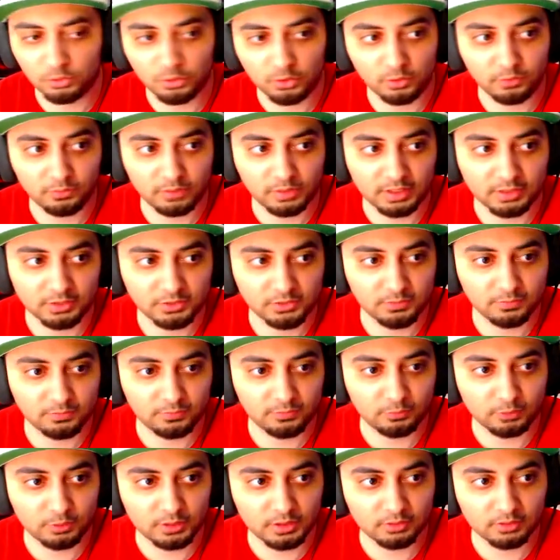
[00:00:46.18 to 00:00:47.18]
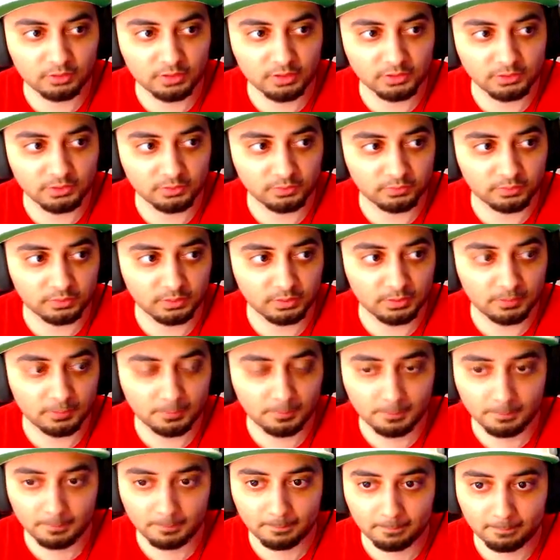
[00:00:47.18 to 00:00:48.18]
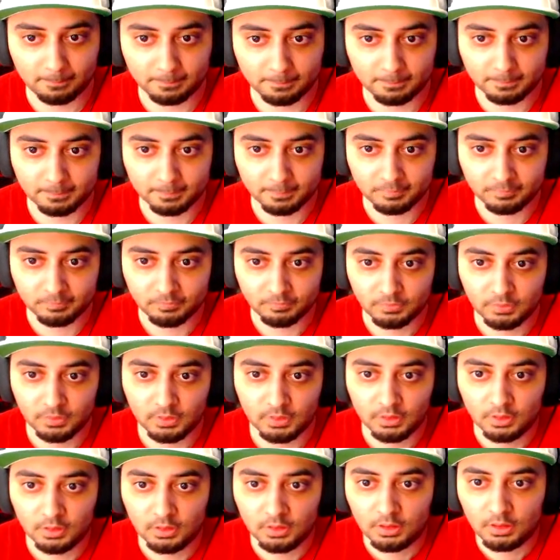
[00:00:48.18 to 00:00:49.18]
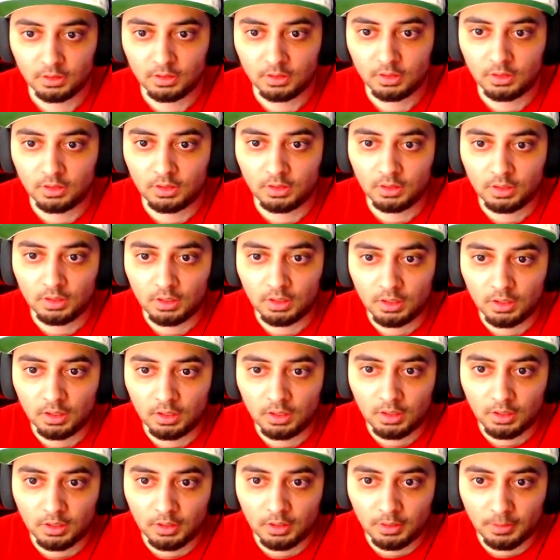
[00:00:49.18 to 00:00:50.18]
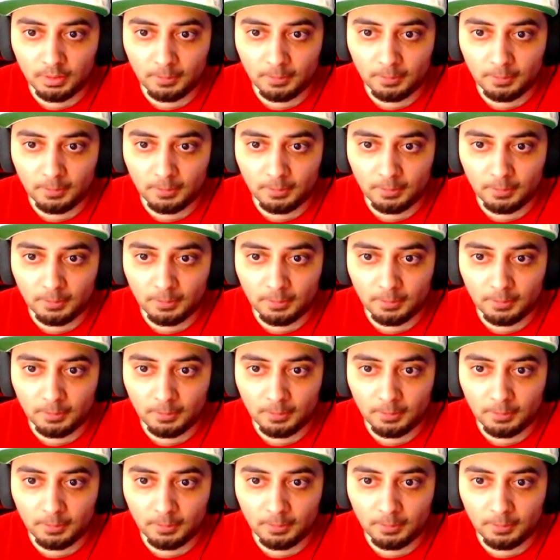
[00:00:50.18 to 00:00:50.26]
for so like three grand. So if you've got a Charizard like there and a Charizard from the nineties,